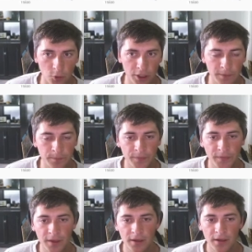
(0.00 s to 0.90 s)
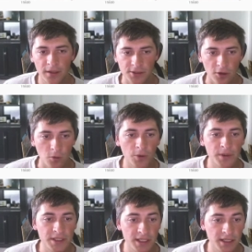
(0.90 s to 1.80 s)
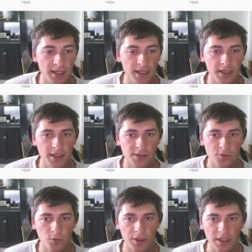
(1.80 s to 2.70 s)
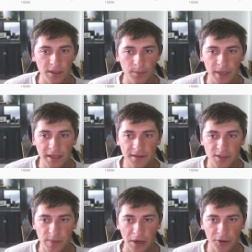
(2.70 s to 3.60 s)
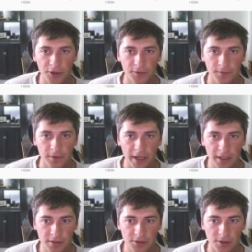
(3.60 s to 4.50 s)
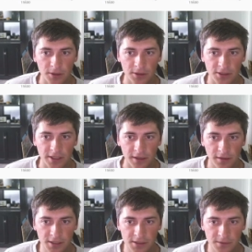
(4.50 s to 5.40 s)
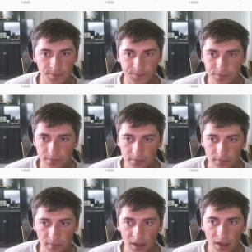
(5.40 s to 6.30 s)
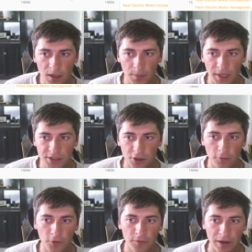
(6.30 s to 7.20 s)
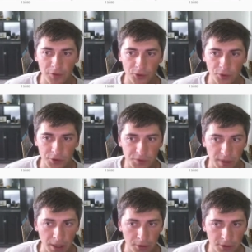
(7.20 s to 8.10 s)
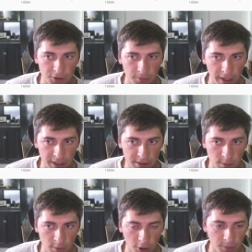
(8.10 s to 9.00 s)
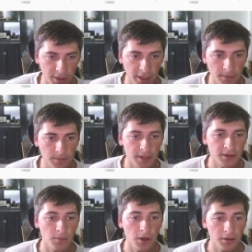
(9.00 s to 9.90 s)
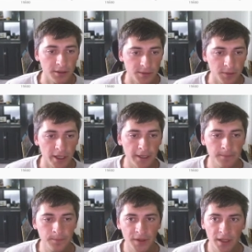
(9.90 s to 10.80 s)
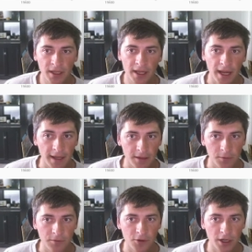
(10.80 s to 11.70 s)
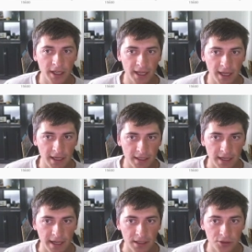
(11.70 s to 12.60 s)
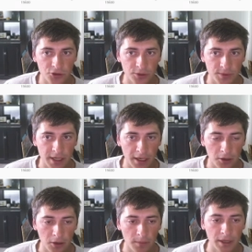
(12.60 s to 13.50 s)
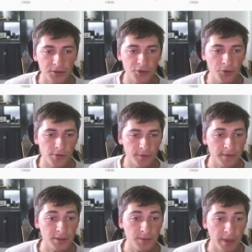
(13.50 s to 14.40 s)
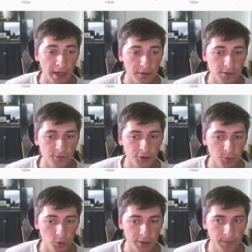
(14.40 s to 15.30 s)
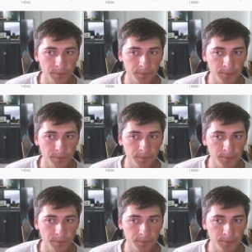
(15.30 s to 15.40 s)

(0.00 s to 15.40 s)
weight. So what we did is we made this power curve flat, so it looks like this. Makes over five hundred horsepower to maximum R P M like the Model S Plaid. And then we've gone ahead and stripped out about two hundred fifty pounds of curb weight.